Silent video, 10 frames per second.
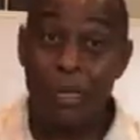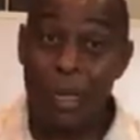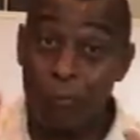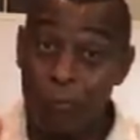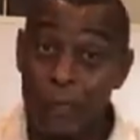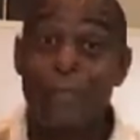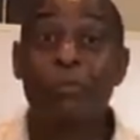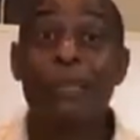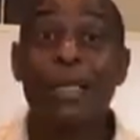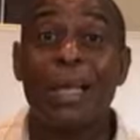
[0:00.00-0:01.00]
We didn't
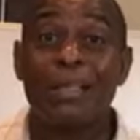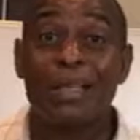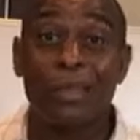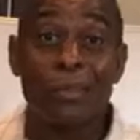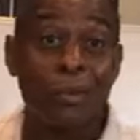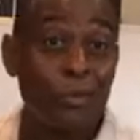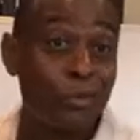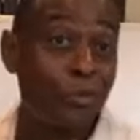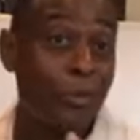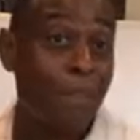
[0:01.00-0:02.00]
realize that those were
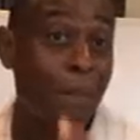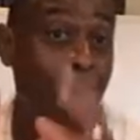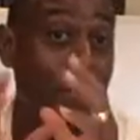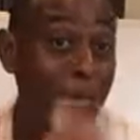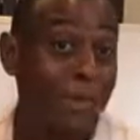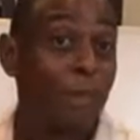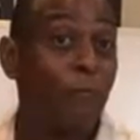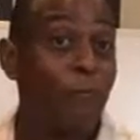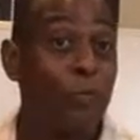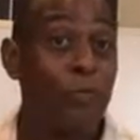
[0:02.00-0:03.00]
the best
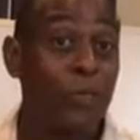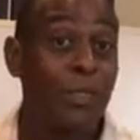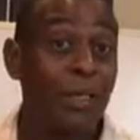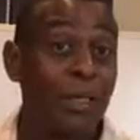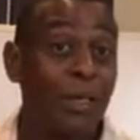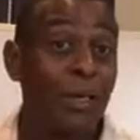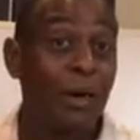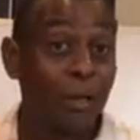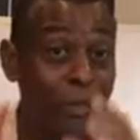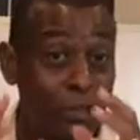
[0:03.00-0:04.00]
food on
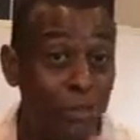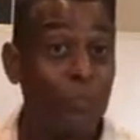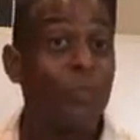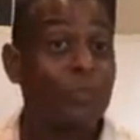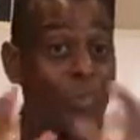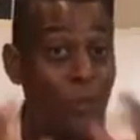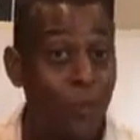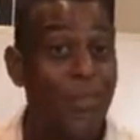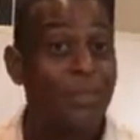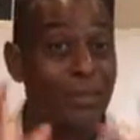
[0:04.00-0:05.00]
a Tuesday,
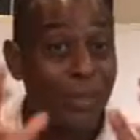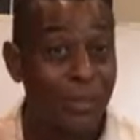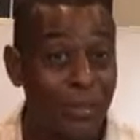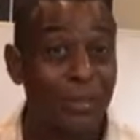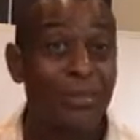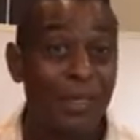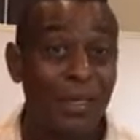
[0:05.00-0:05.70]
Wednesday, and Thursday.